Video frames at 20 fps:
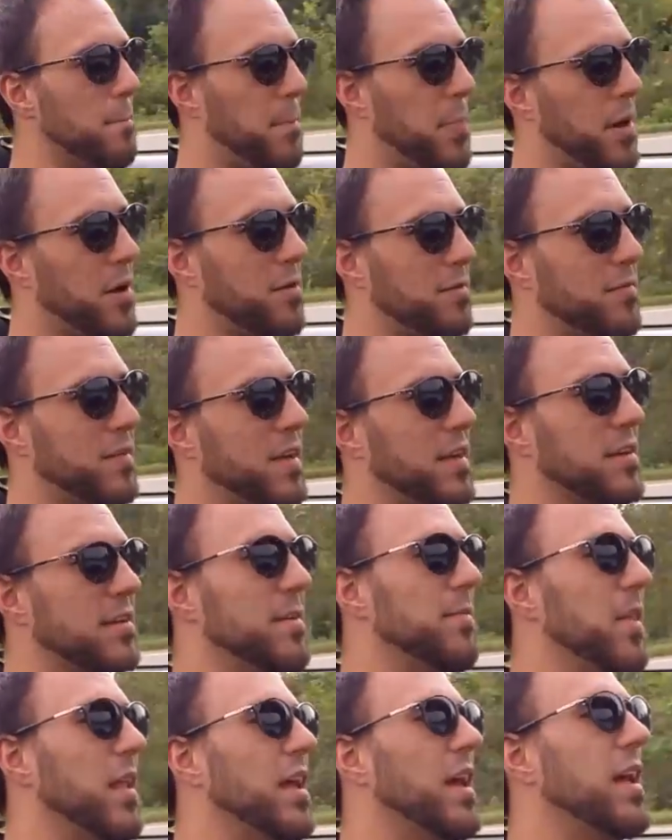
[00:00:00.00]
perfect.
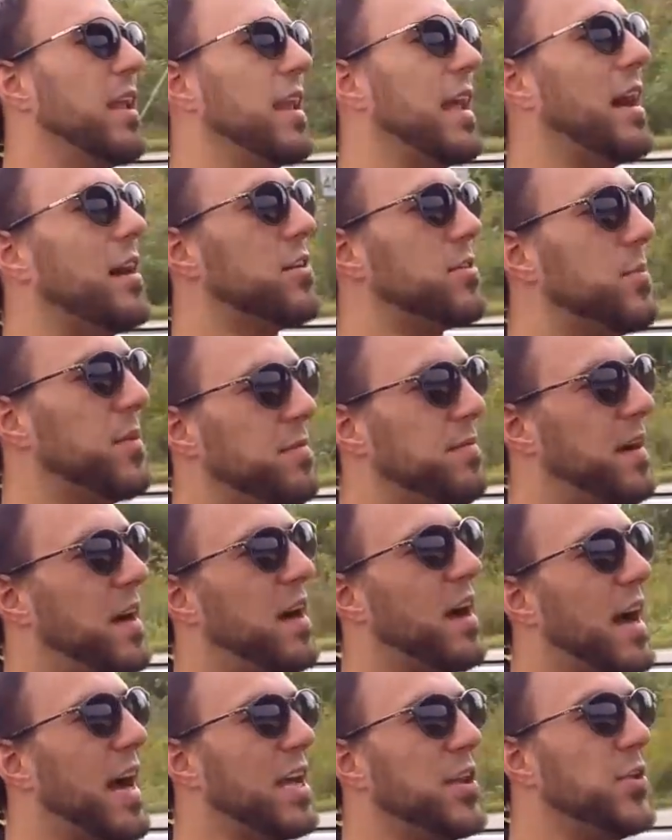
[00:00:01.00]
Now, to be
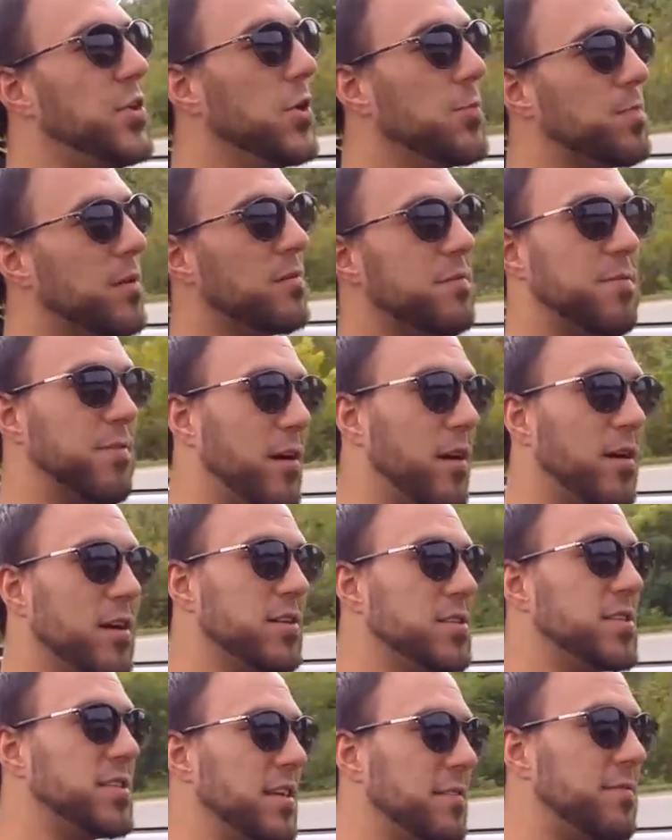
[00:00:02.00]
fair, I do prefer
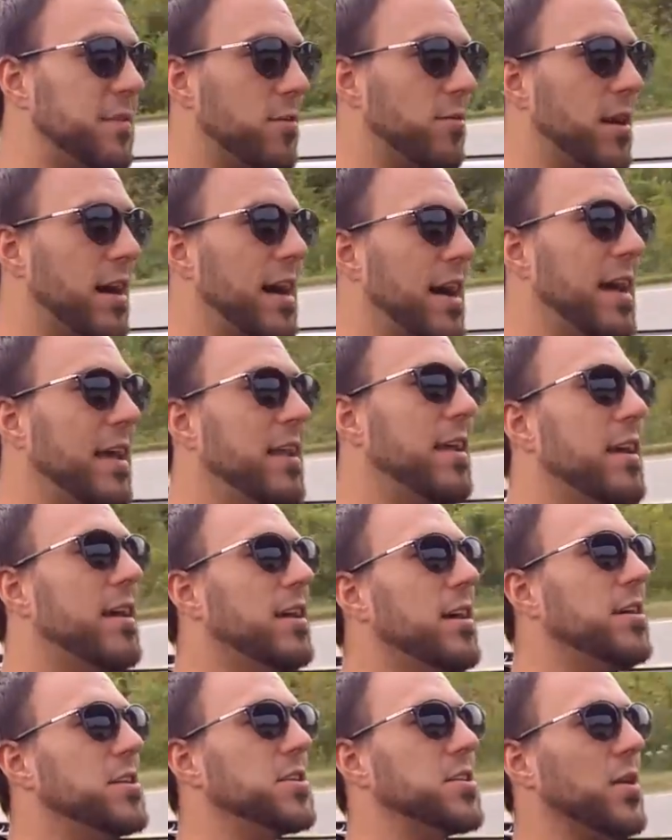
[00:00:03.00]
a stiffer ride,
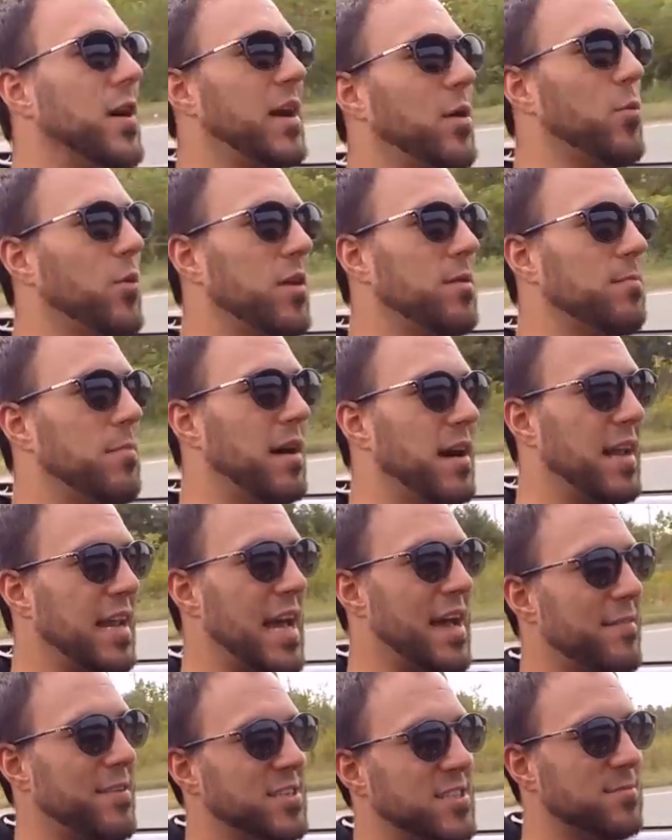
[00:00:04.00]
so I wouldn't mind
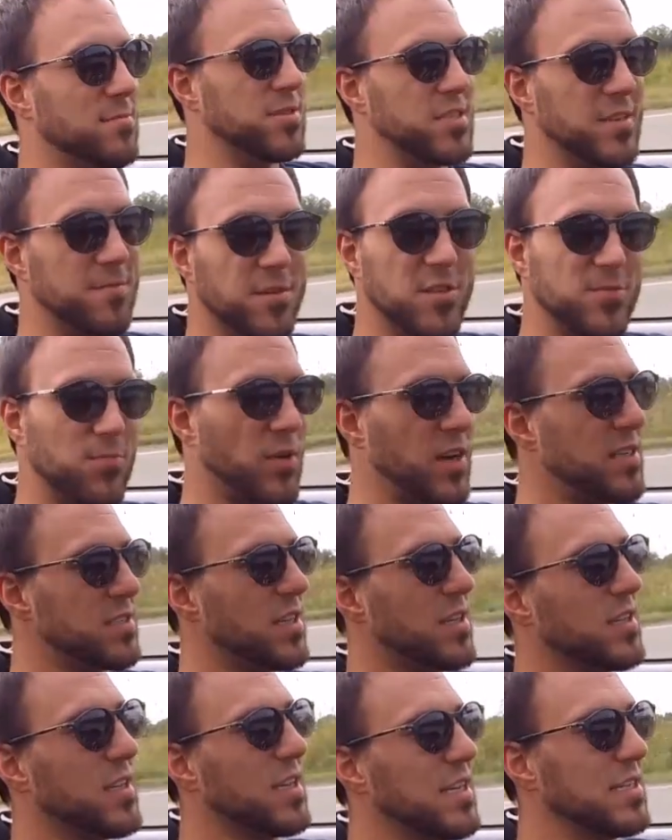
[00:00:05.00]
having some stiffer springs
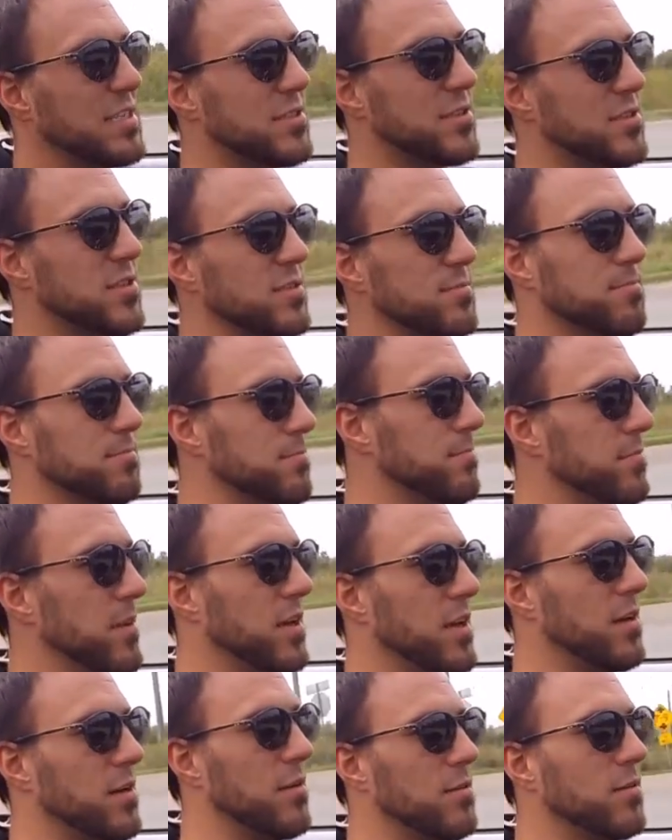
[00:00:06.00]
on this or some,
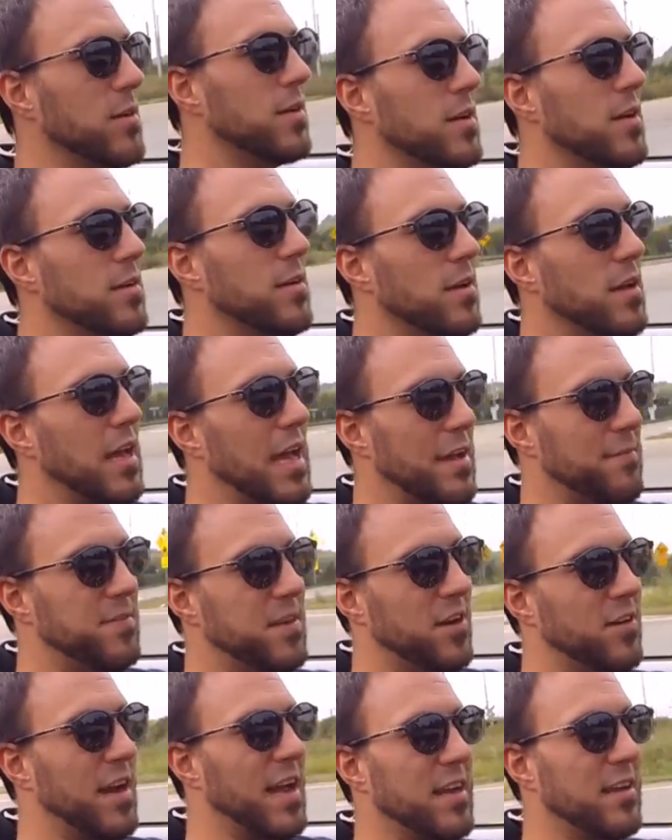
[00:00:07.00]

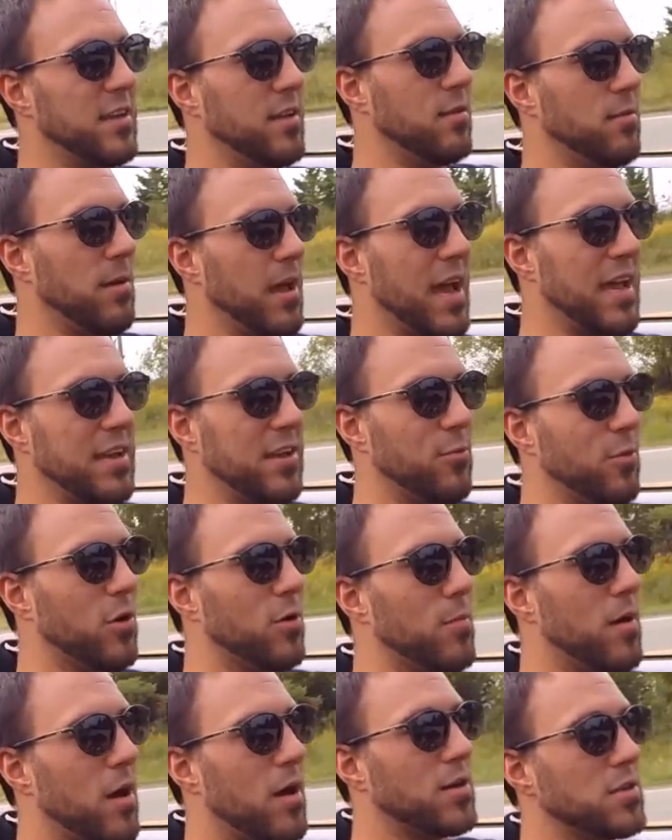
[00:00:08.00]
heftier
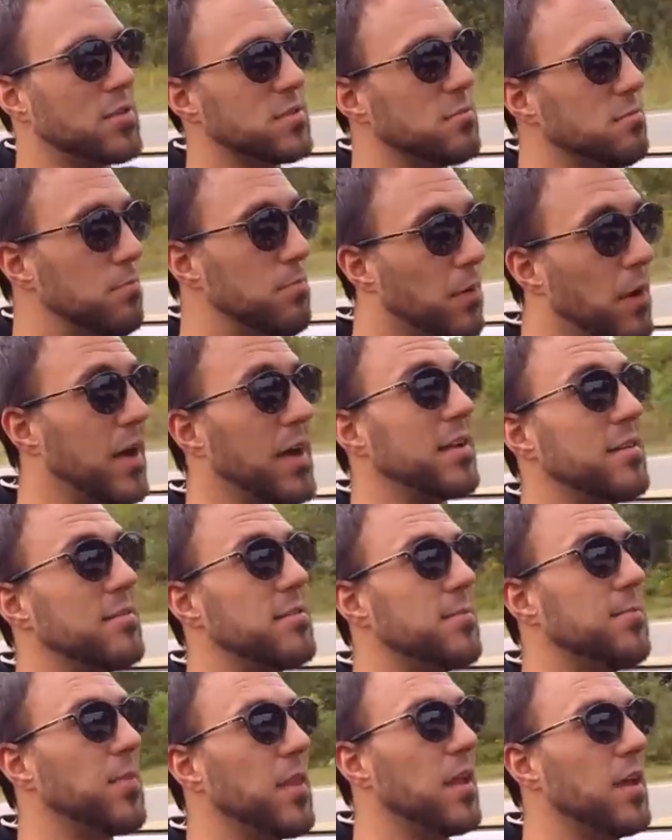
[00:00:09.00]
anti-roll bars, but
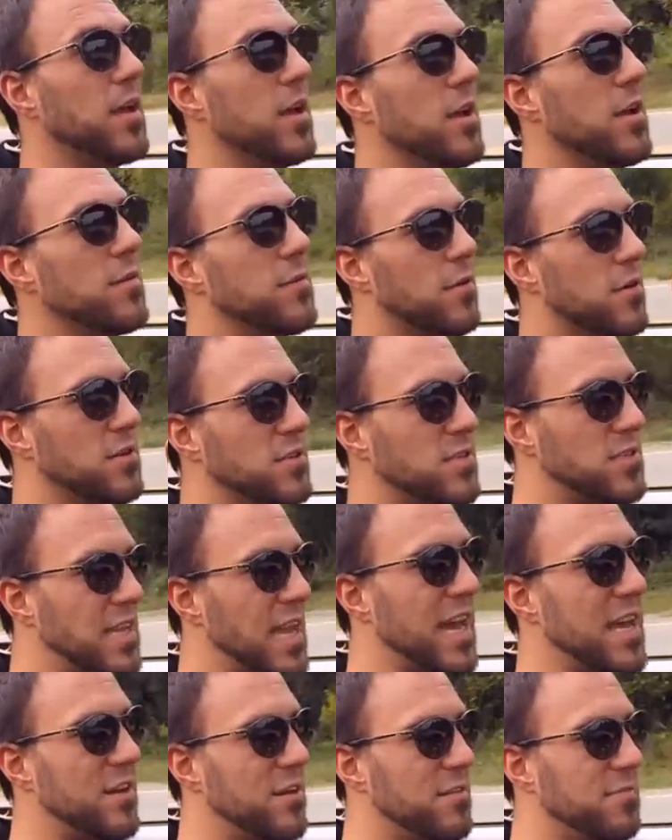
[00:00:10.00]
for a
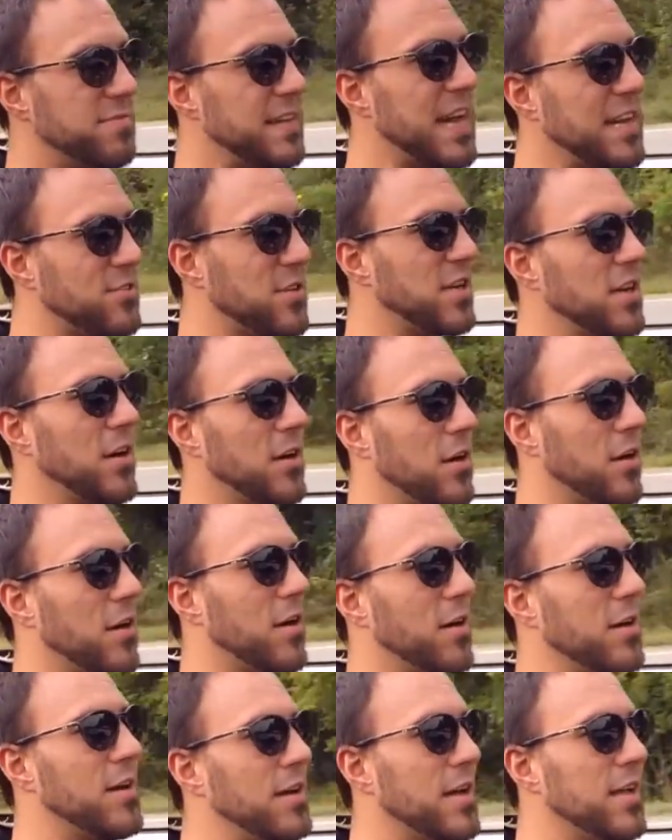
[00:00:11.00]
standard factory
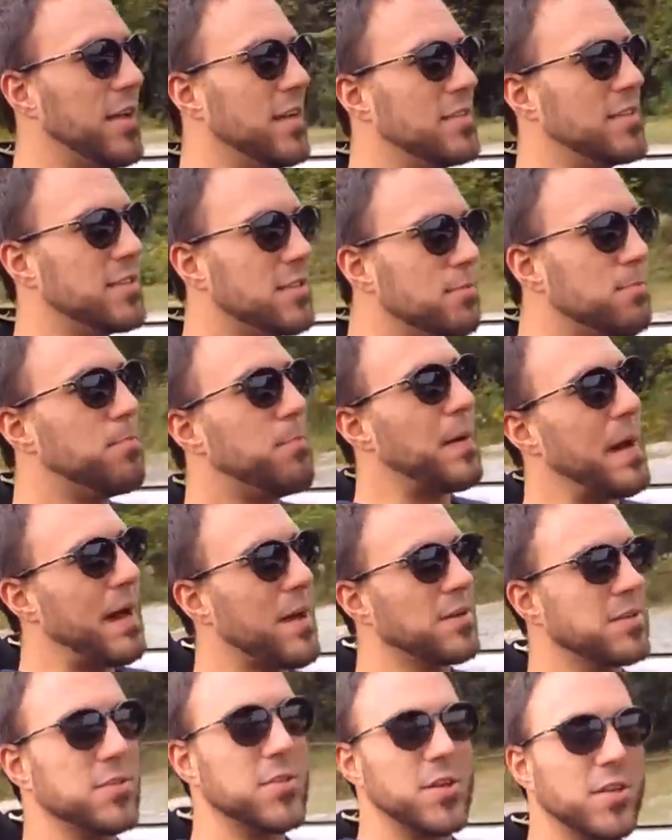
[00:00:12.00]
car, this is
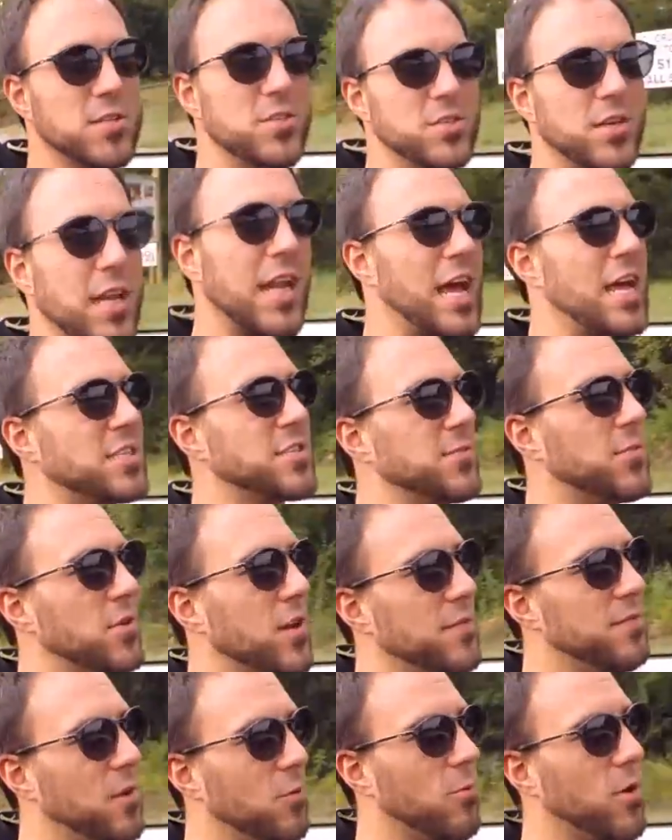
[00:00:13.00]
about as good as you can ask
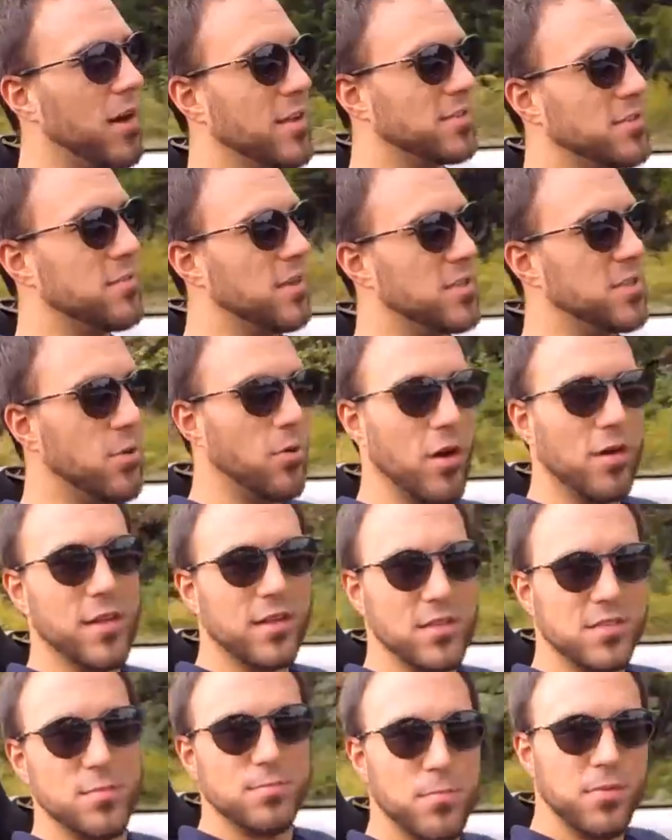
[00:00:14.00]
for if you want a toy
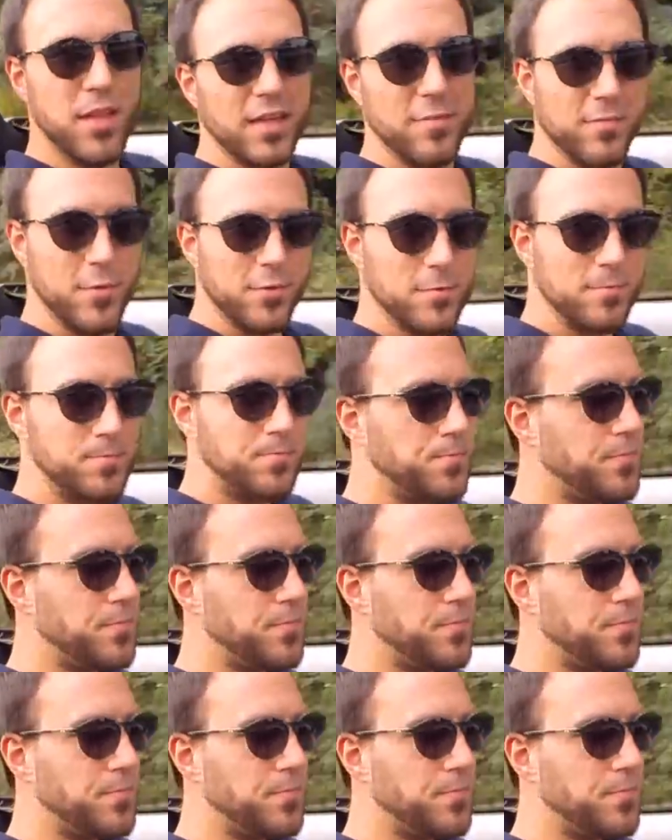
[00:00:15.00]
that's playful.